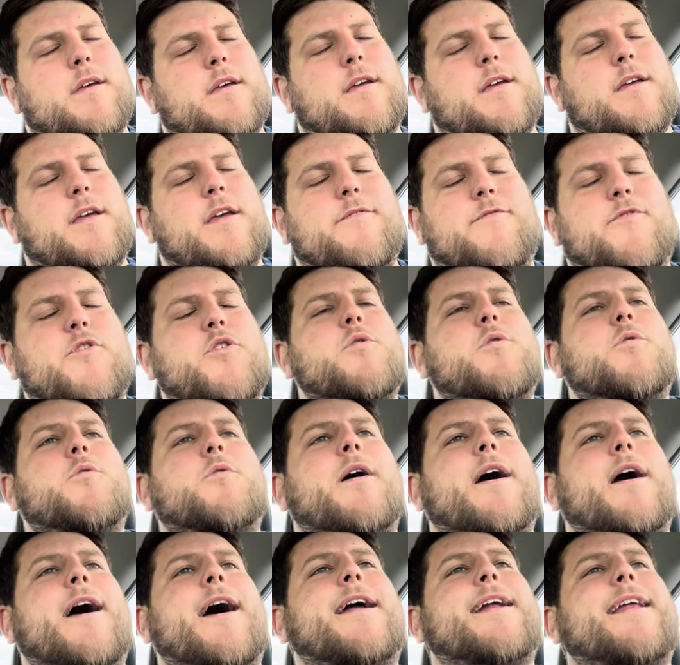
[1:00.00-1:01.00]
if you
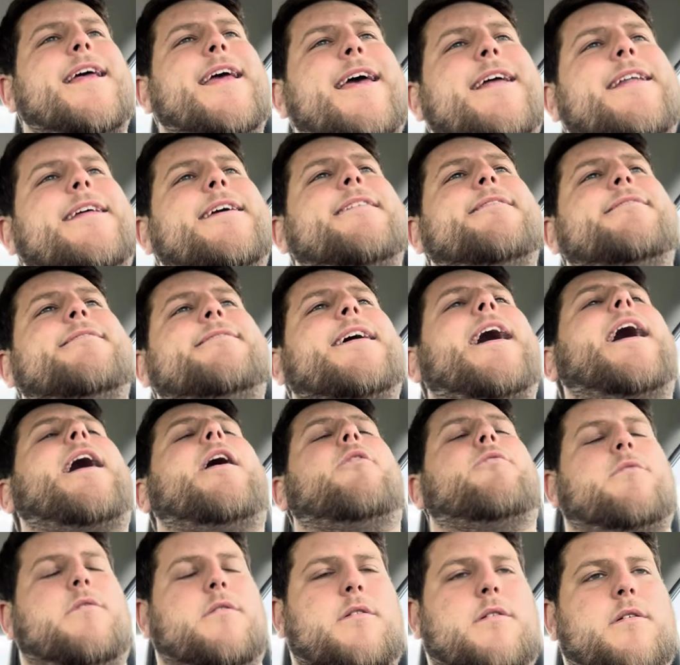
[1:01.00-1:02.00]
had any
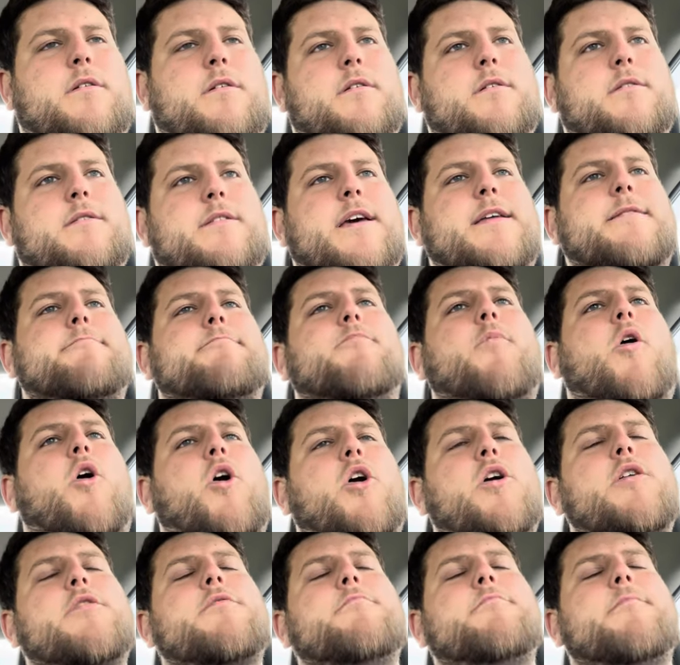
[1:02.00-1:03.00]
doubt that
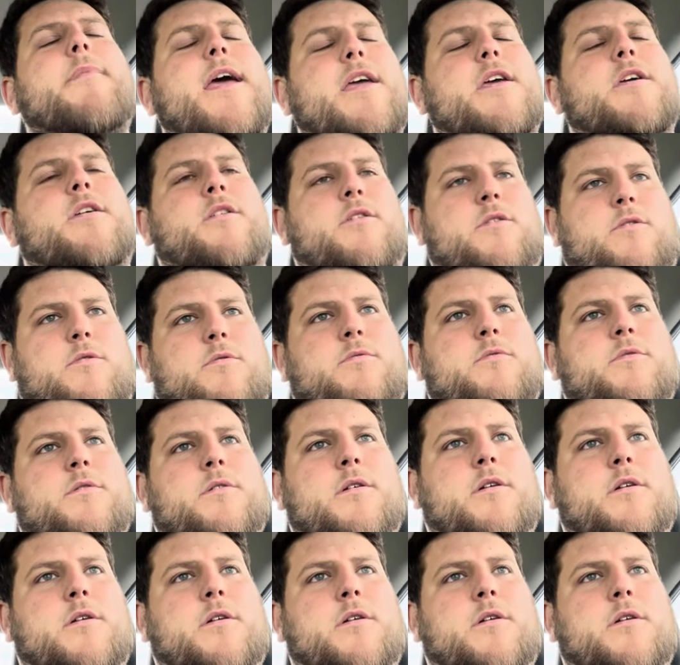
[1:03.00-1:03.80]
Martin Mayhew